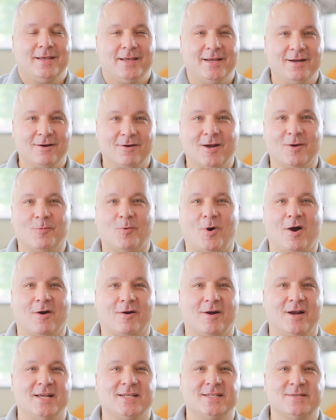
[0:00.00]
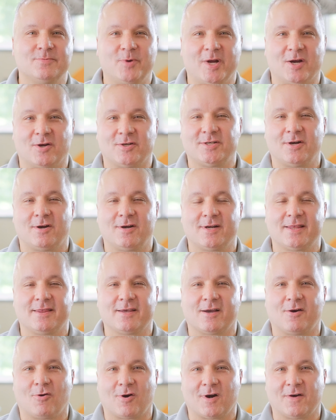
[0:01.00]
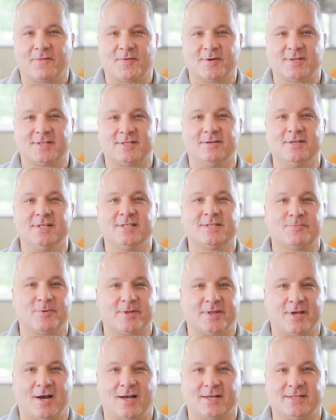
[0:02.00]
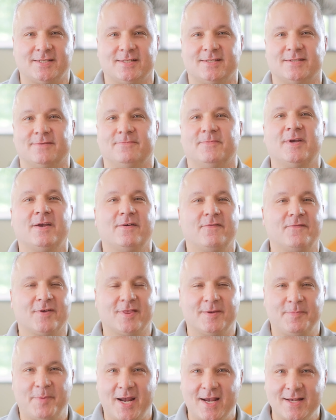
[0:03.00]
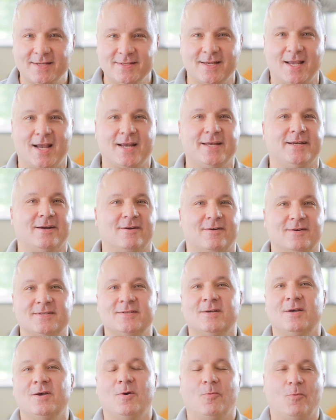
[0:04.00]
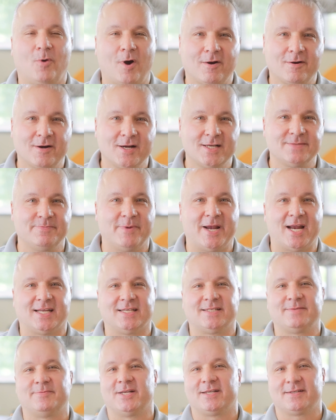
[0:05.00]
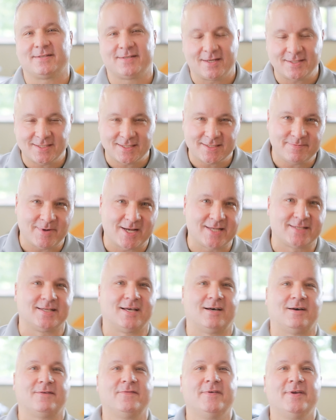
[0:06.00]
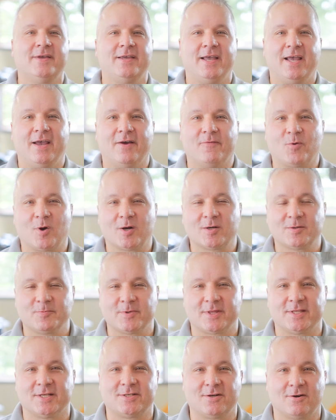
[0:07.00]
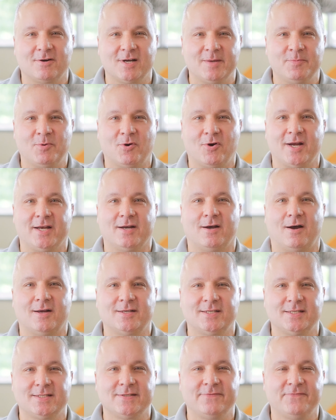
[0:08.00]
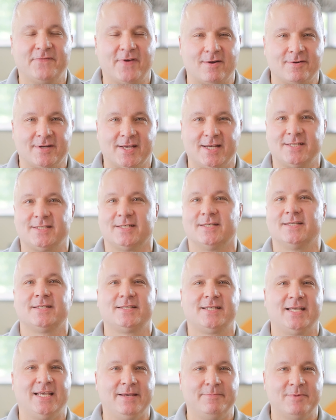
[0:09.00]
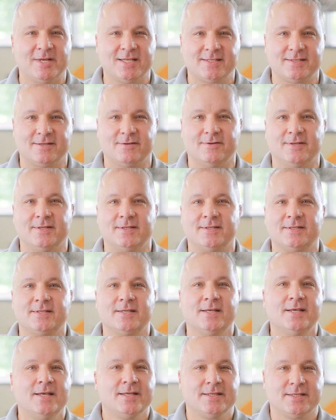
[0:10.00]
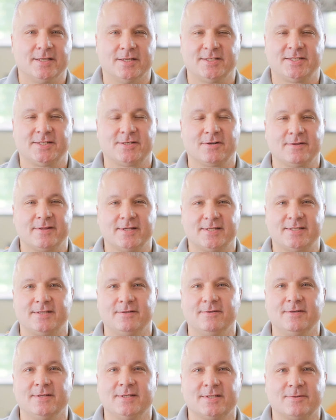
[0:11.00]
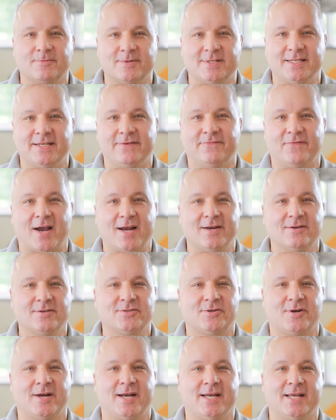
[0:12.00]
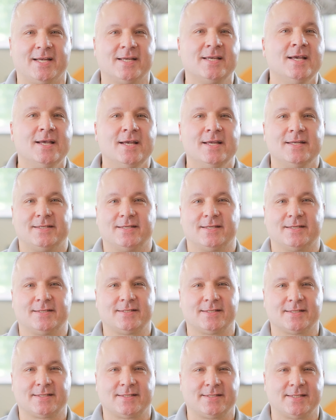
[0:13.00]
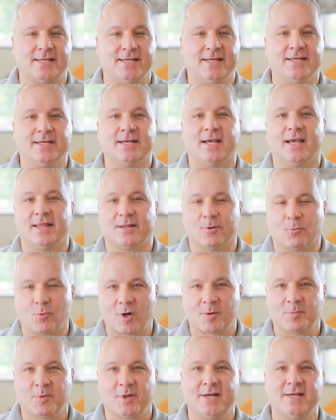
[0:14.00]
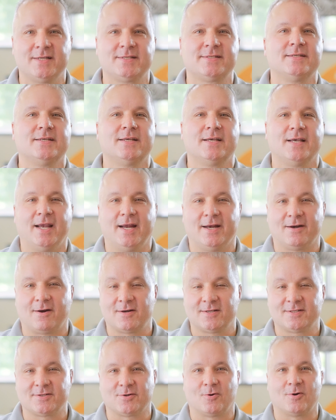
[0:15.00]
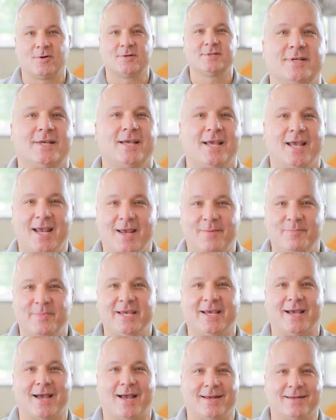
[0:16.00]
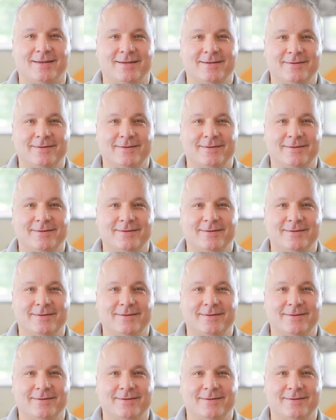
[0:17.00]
Here at Walgreens, we are turning the corner for students with autism. For the past nine years, Walgreens management, such as myself, have worked with the Turning Pointe Autism Foundation team and students to ensure the students receive vital training to succeed in the workplace, in our stores, and beyond.